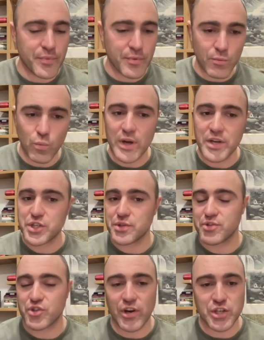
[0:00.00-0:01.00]
which
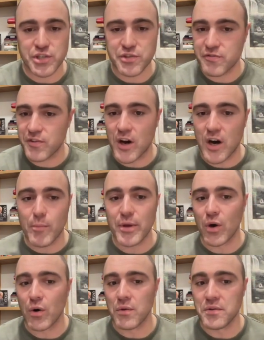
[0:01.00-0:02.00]
stretches far
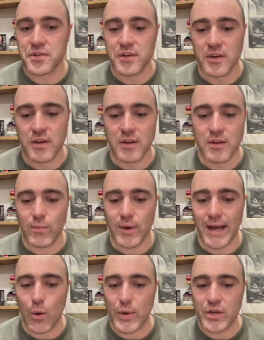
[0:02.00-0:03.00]
beyond
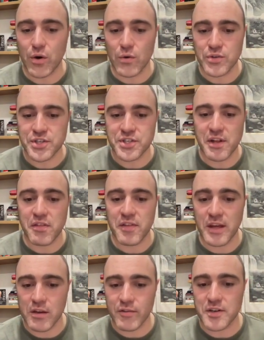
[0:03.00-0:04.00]
how we consciously
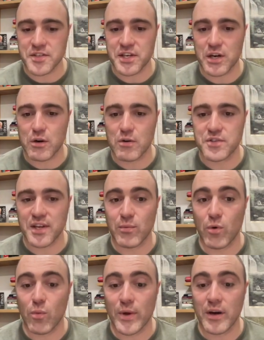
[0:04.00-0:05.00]
think of ourselves and
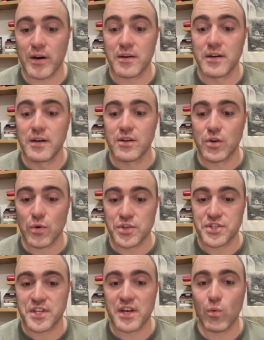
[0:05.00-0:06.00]
what we are
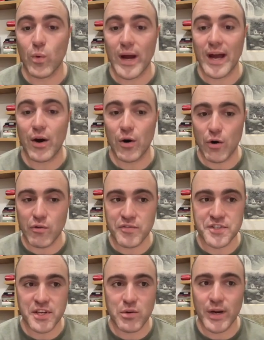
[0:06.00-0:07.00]
consciously aware of.
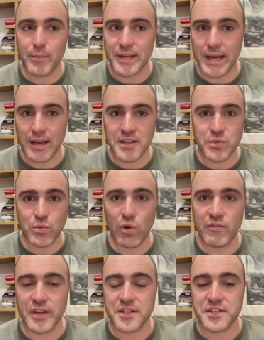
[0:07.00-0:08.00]
So we're going to be getting into all
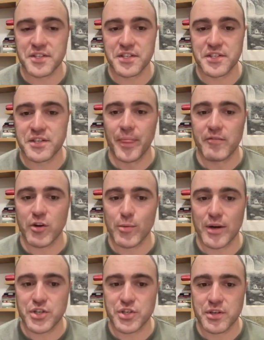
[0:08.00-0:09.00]
of this. This is very
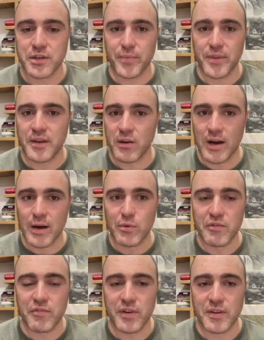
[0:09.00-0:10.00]
much in line
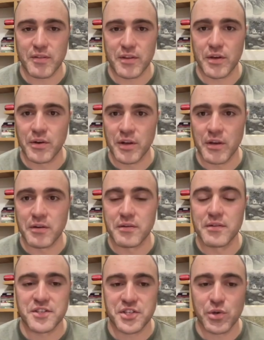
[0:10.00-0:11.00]
with the
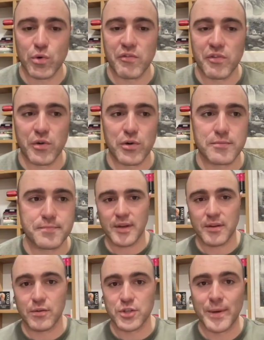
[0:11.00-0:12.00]
Jungian school of thought,
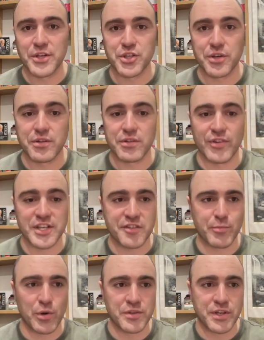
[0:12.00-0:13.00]
not to mention the rest of
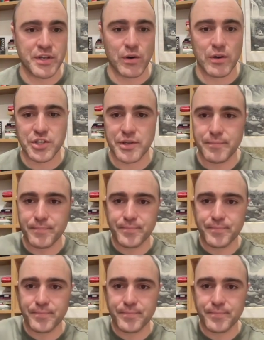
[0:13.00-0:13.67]
modern psychology.